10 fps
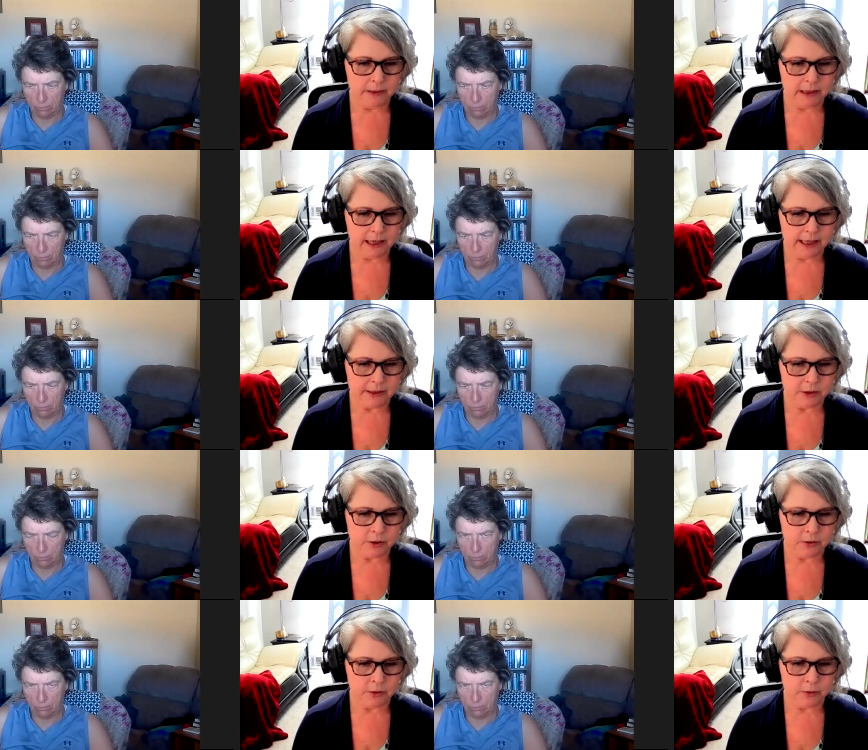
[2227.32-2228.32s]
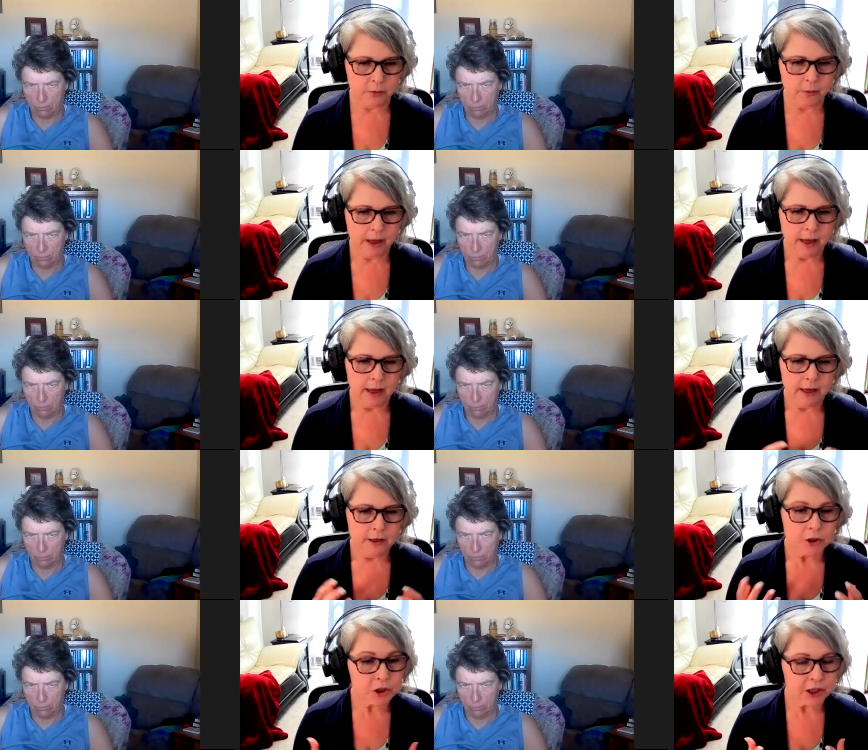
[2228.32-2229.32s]
Speaker 1: would like to
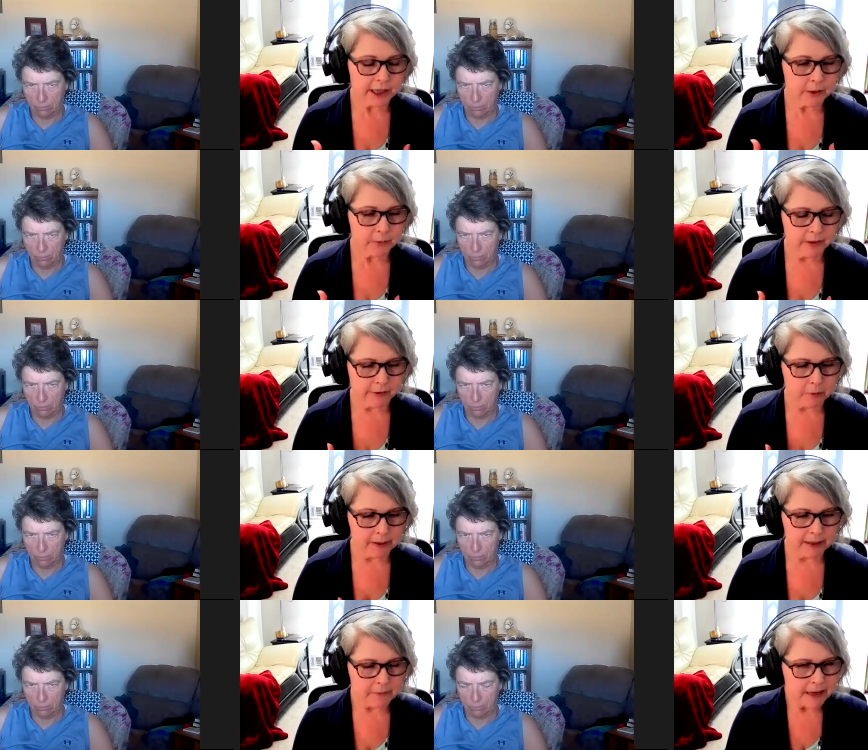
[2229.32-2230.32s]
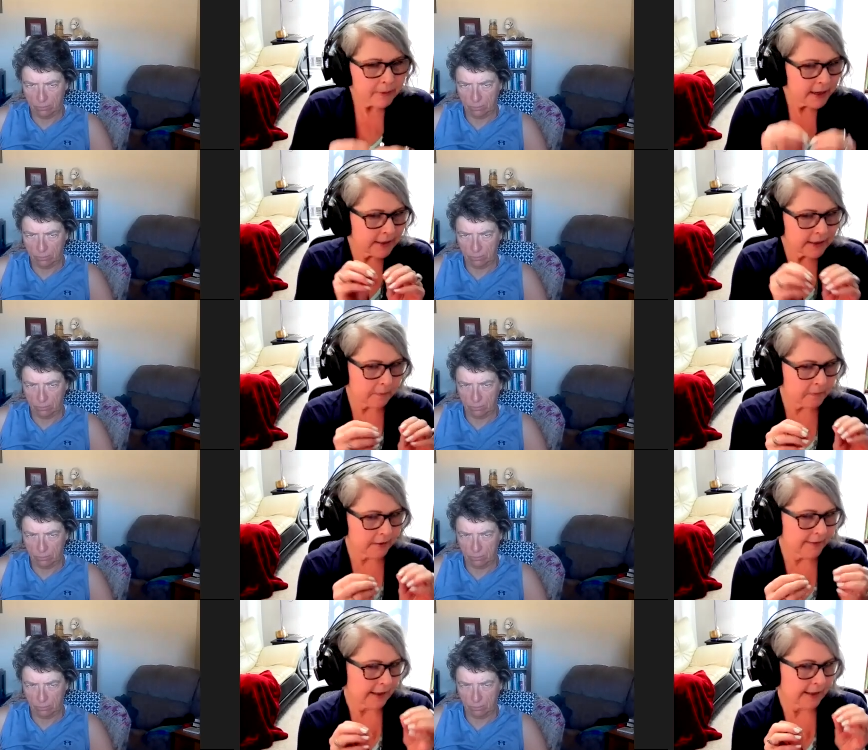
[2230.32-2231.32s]
share with everybody? Maybe it's
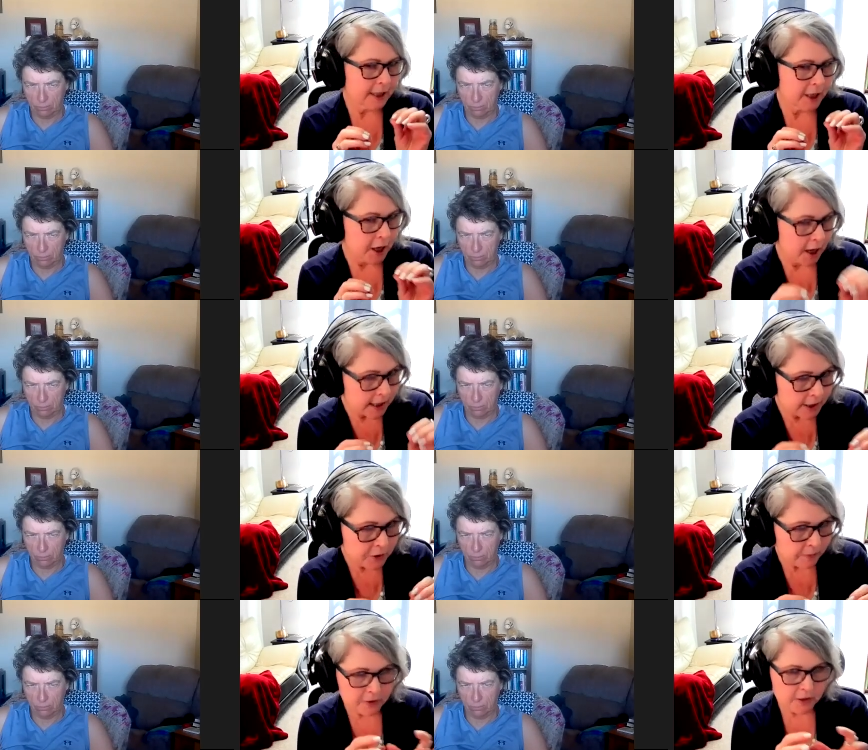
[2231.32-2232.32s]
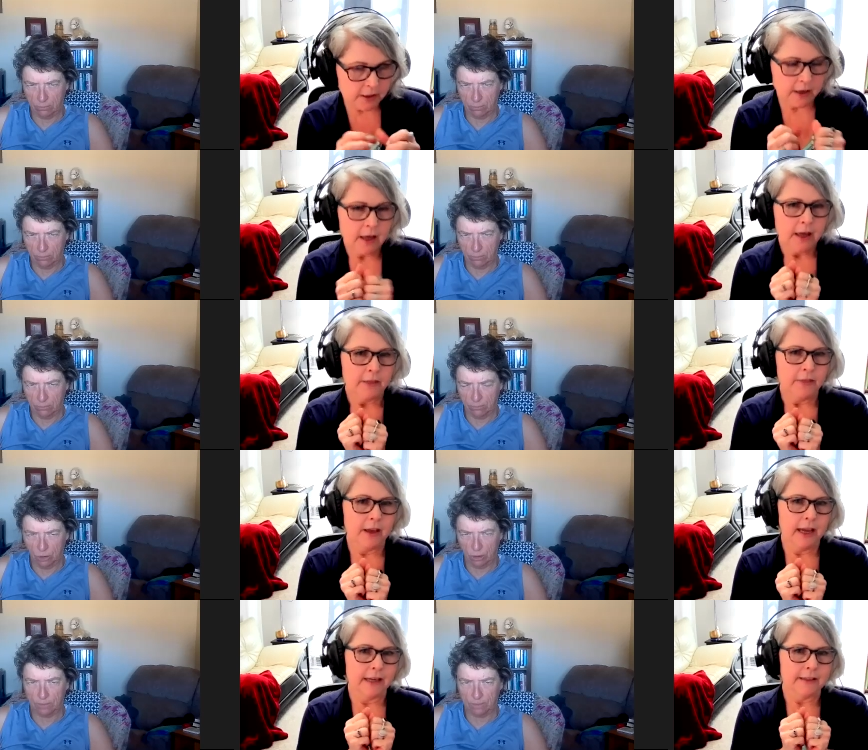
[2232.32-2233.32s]
something that's not in your book,
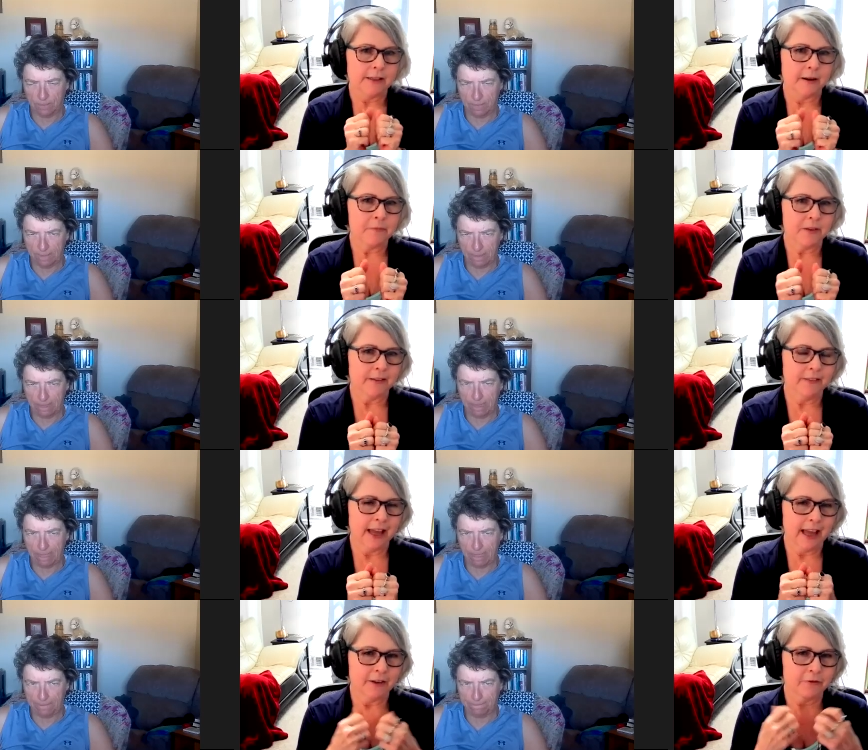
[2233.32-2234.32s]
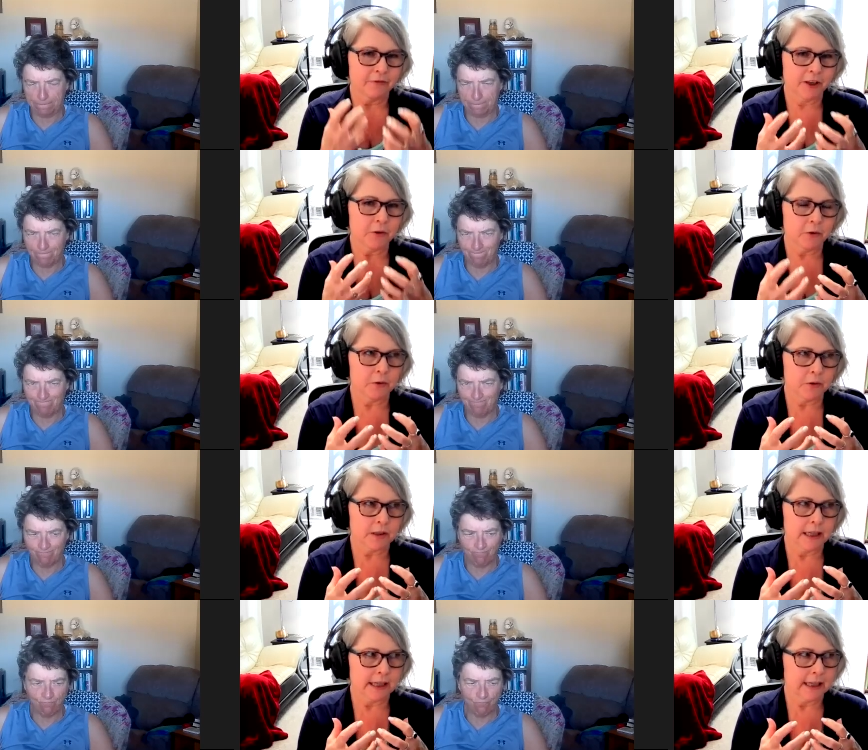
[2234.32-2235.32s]
That sure. something that
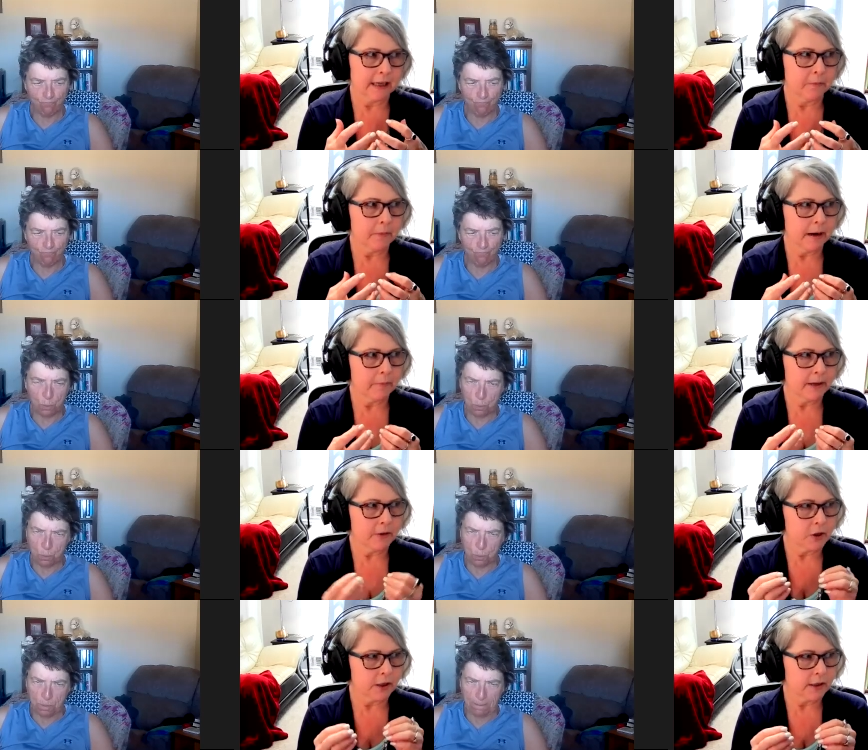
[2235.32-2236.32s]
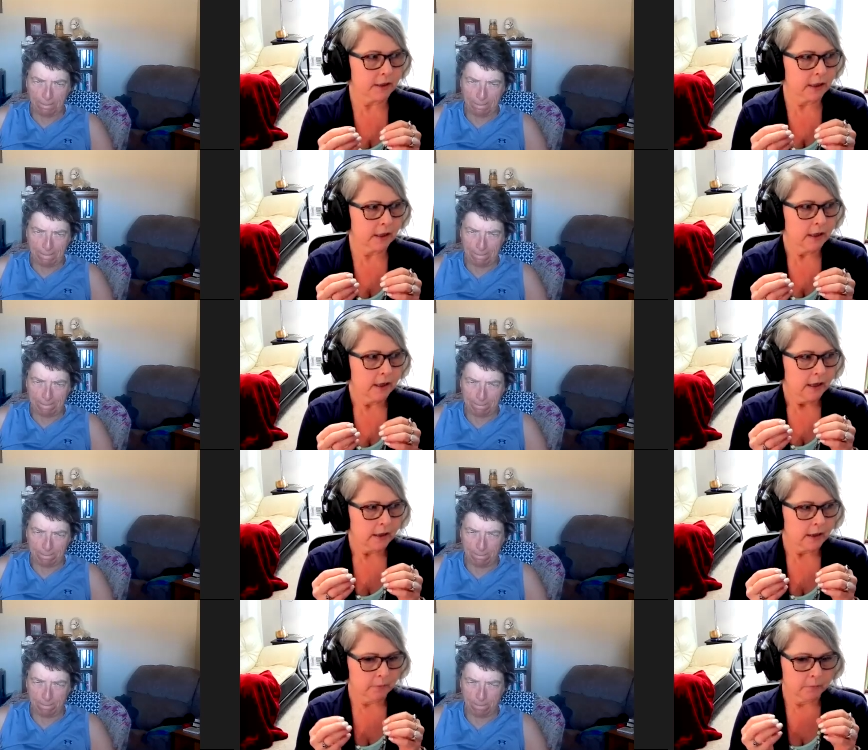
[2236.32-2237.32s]
feels like it might be just the
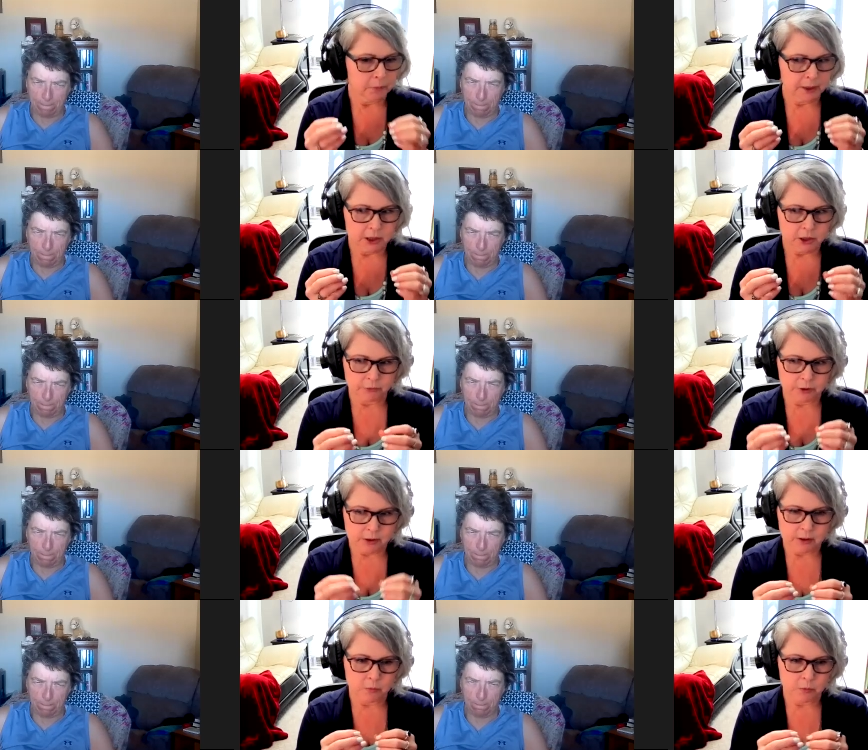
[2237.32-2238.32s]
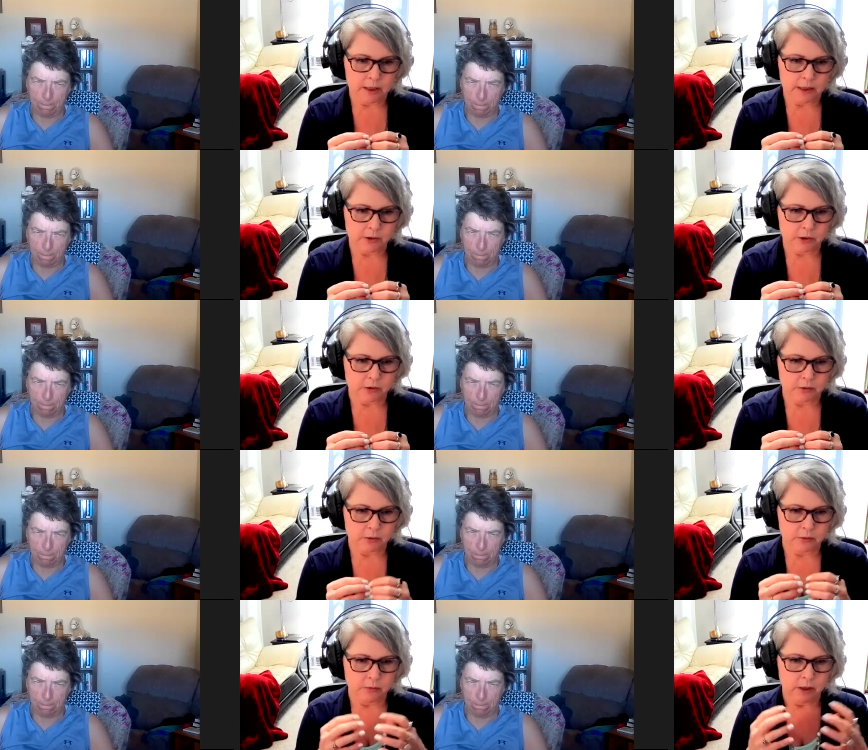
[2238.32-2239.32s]
the bridge for someone
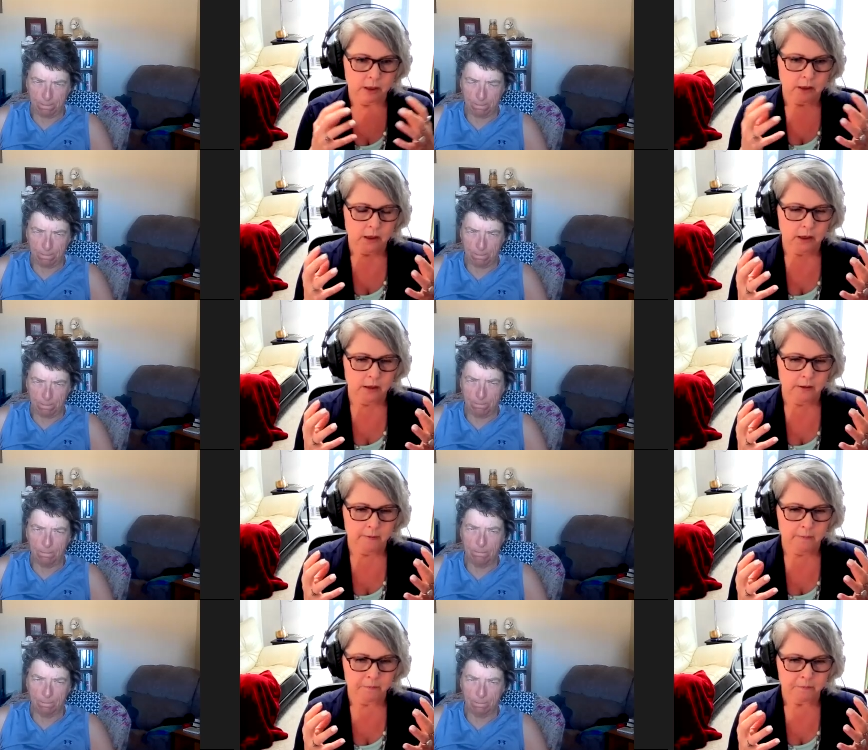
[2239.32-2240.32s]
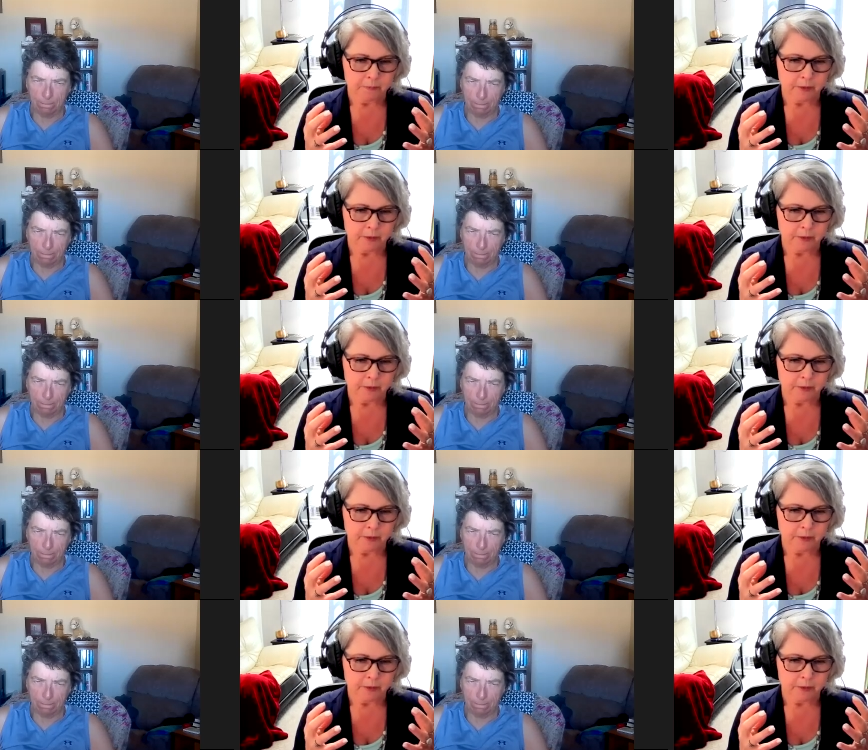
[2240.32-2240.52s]
to mm. um, mm.